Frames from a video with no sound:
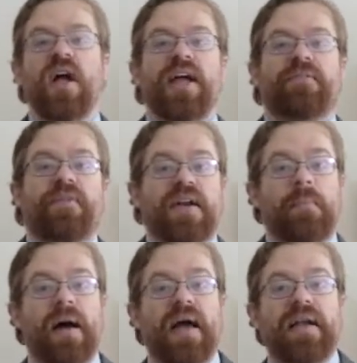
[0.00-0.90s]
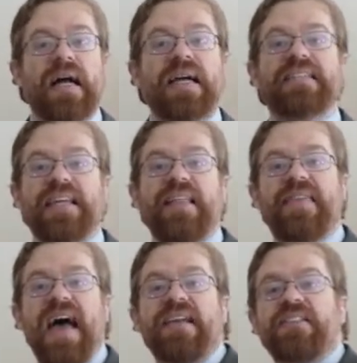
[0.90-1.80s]
A friend of mine and I did
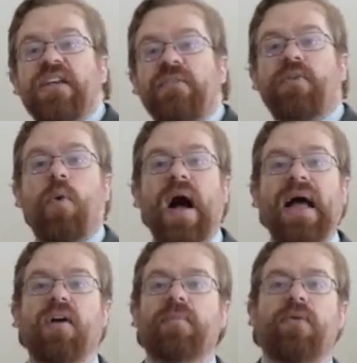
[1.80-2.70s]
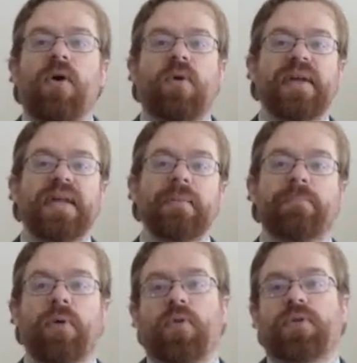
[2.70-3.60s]
that for a while before we
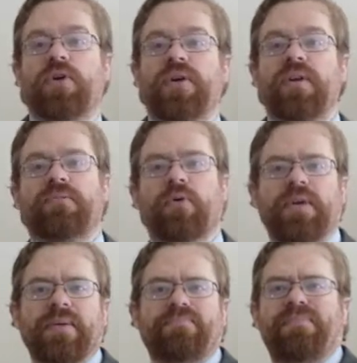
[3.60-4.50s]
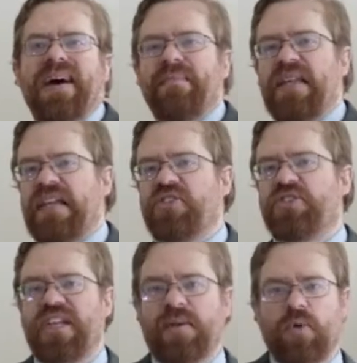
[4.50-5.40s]
both couldn't afford to buy
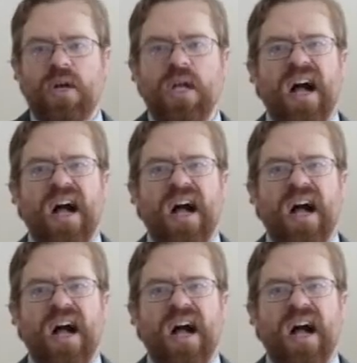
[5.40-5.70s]
miniatures anymore.